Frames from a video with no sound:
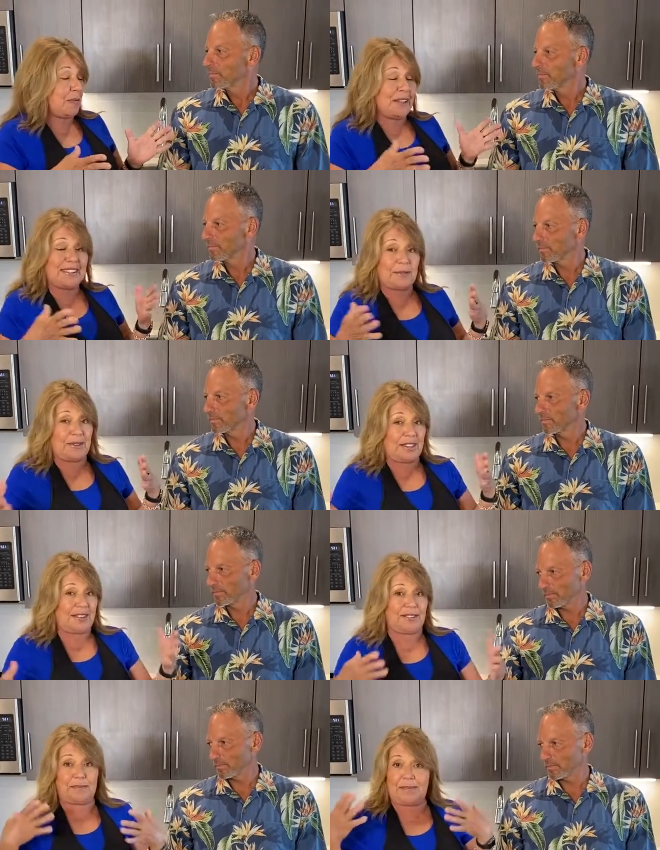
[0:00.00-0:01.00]
Speaker 1: for me some of
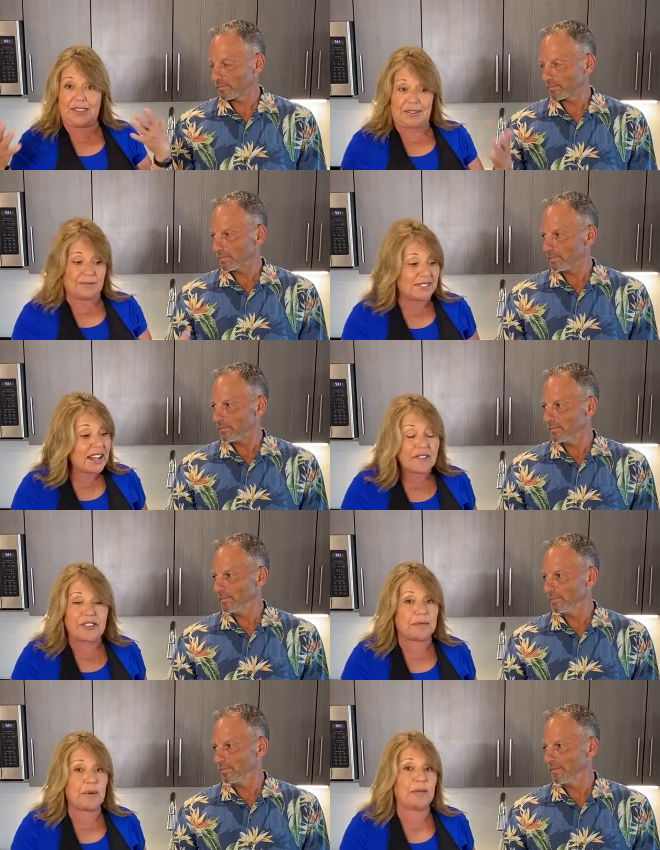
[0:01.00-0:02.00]
the the
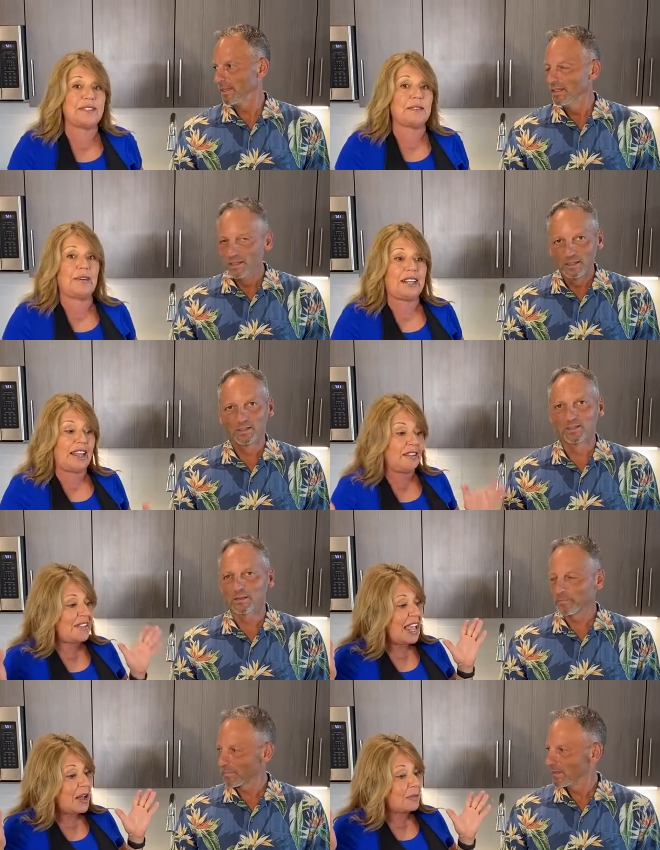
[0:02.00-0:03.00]
toughest moments in my
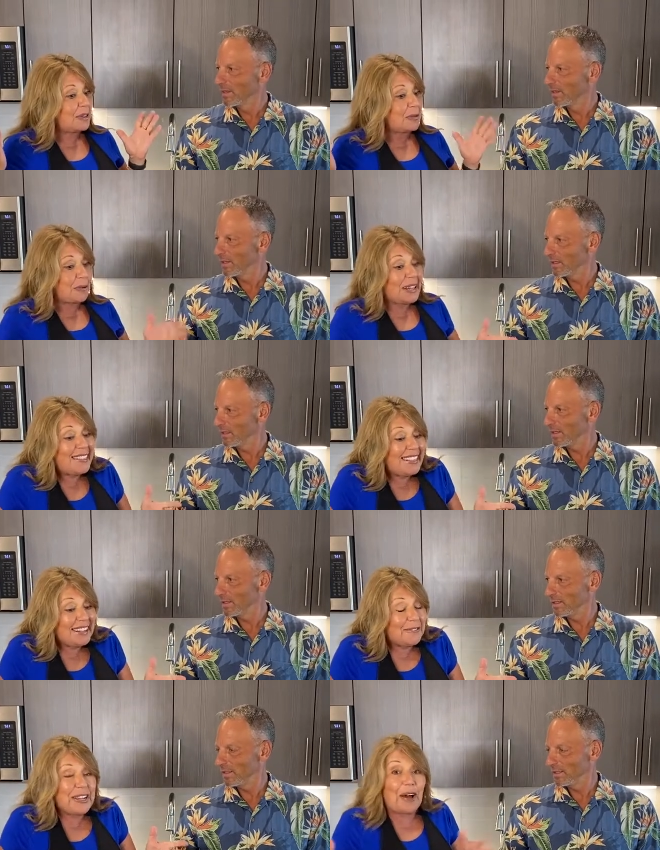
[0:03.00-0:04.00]
life. But the one
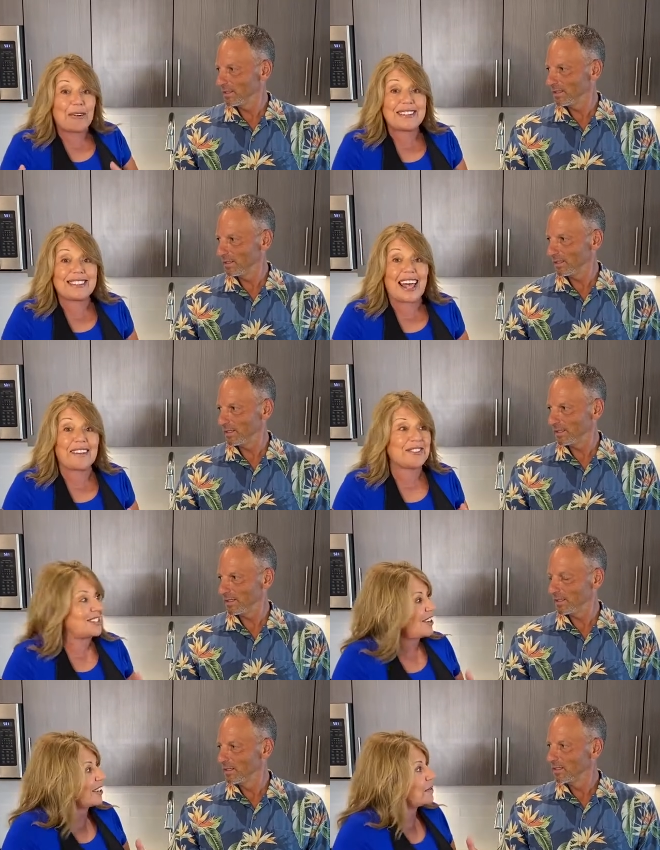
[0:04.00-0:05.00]
thing we always laughed
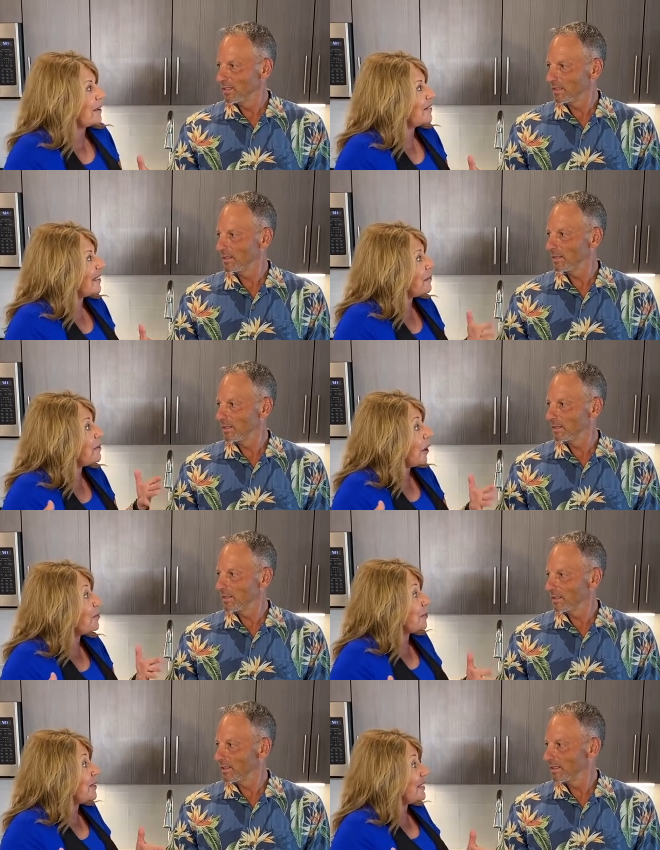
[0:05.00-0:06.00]
and talked about is like we
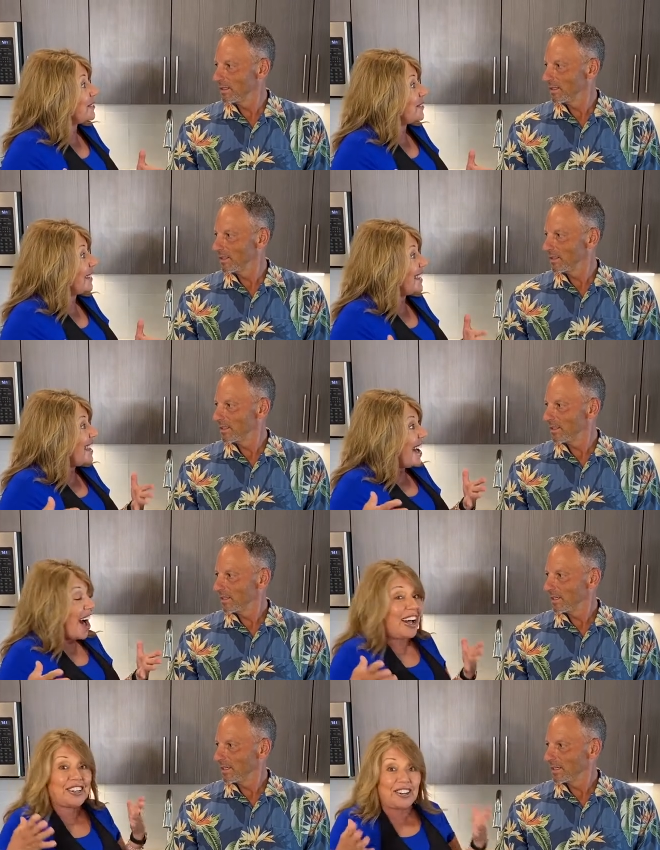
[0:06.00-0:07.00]
always want to do a,
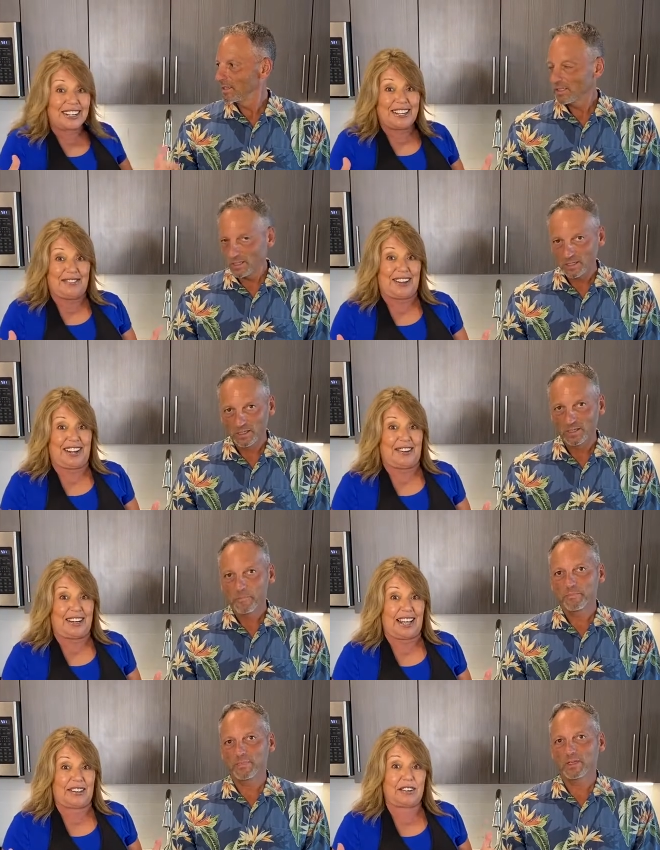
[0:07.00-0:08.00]
a cooking video
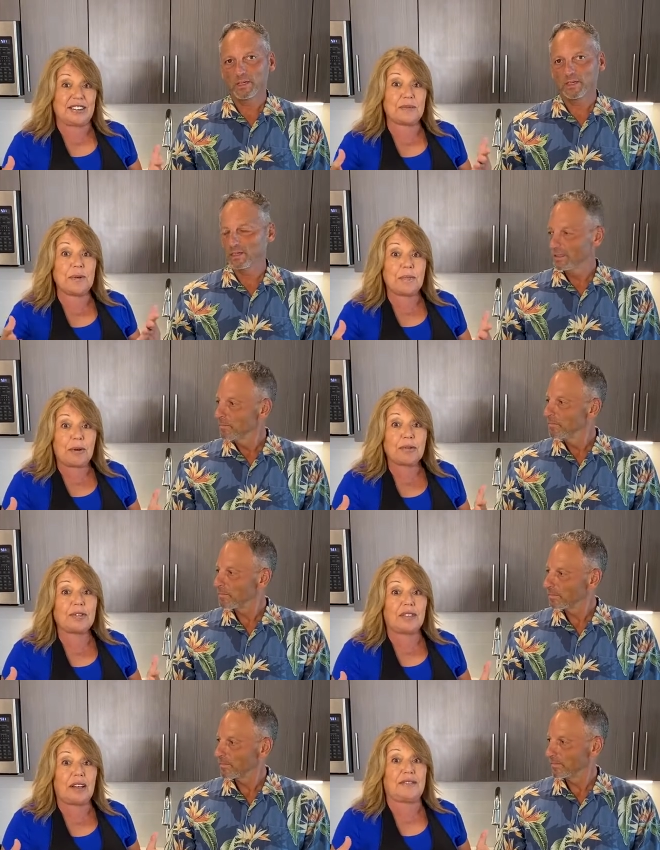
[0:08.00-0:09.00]
together because we
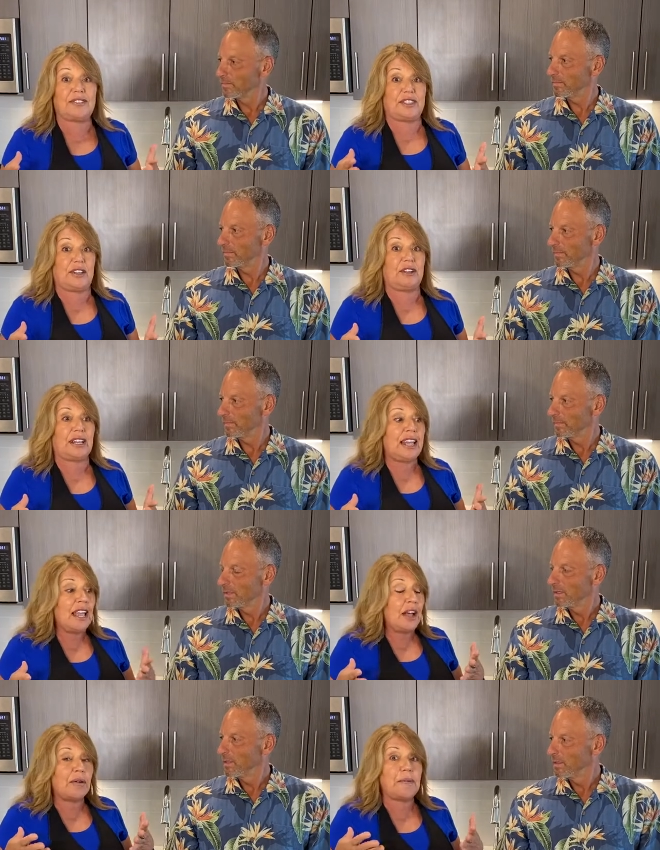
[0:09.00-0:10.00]
both love to cook
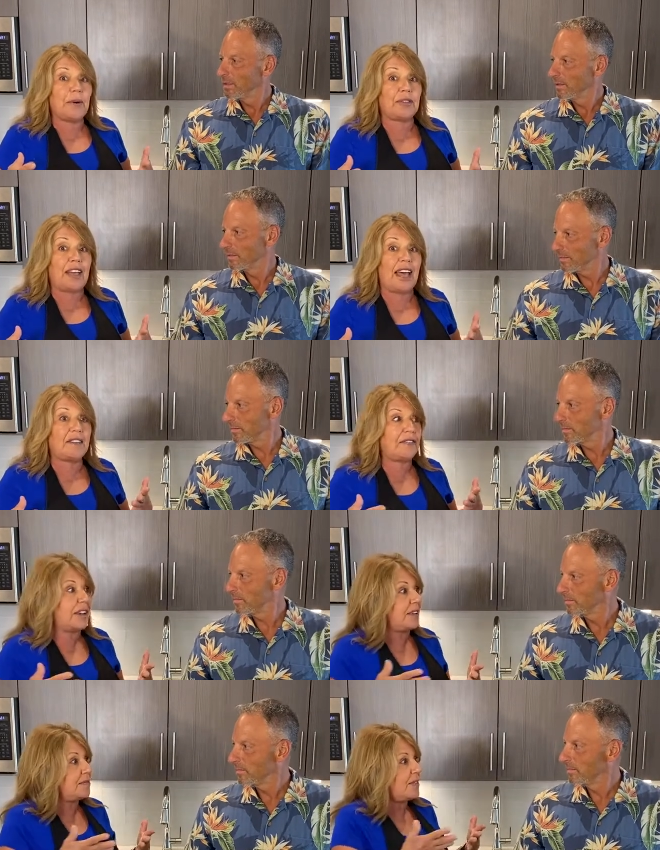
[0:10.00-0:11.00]
and we both have
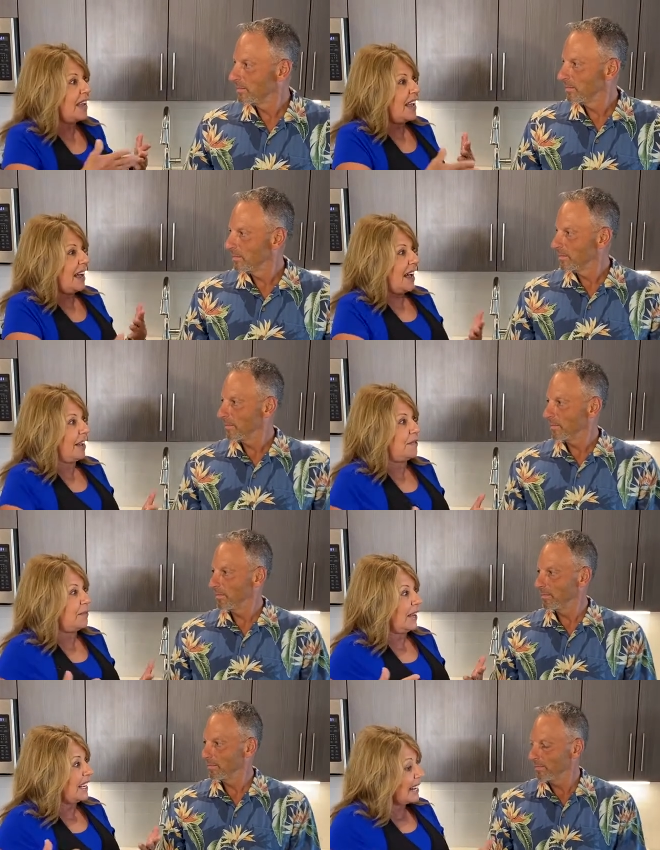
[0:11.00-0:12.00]
a, a,
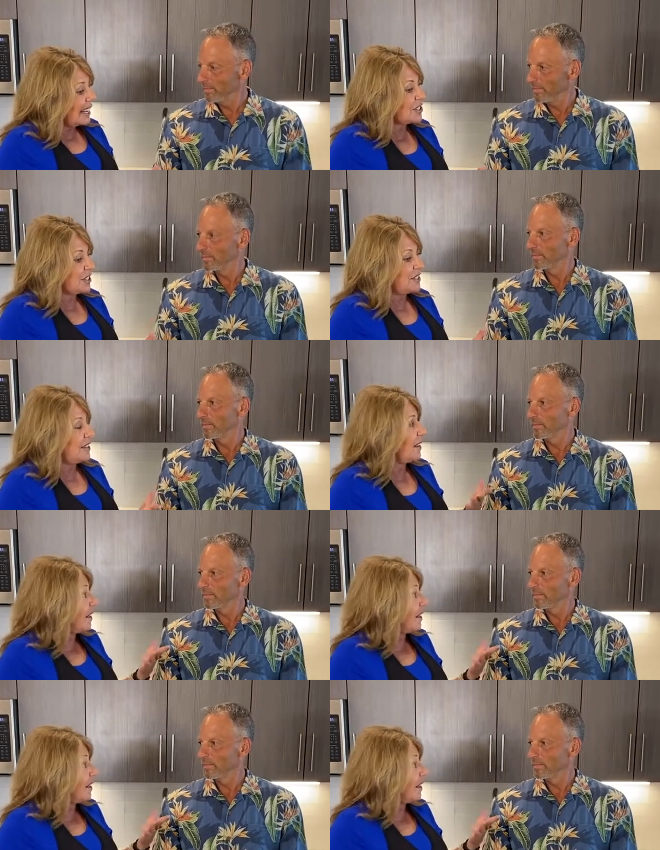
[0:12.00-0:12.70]
a connection